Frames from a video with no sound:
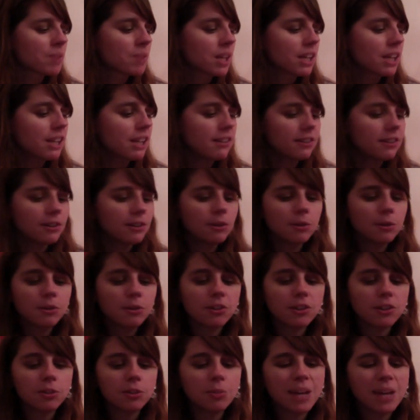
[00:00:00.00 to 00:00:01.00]
It's a new
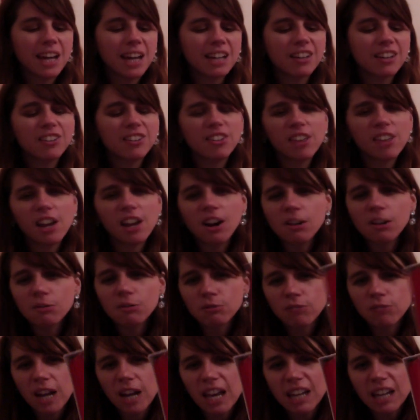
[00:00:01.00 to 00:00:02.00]
sealed package. They are
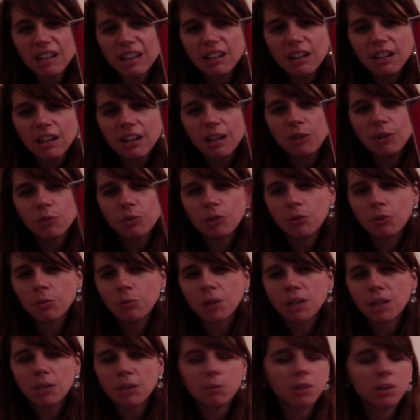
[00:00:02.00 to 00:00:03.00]
red, which may
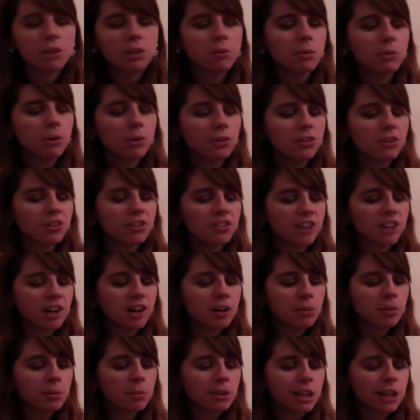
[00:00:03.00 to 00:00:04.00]
not be the most
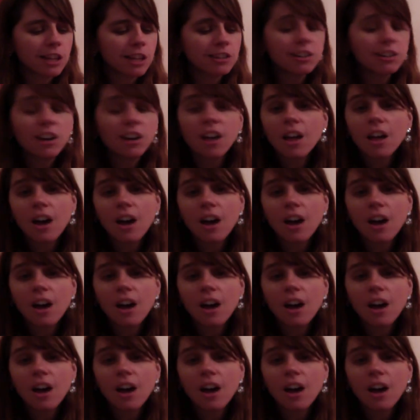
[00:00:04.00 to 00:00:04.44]
desirable color.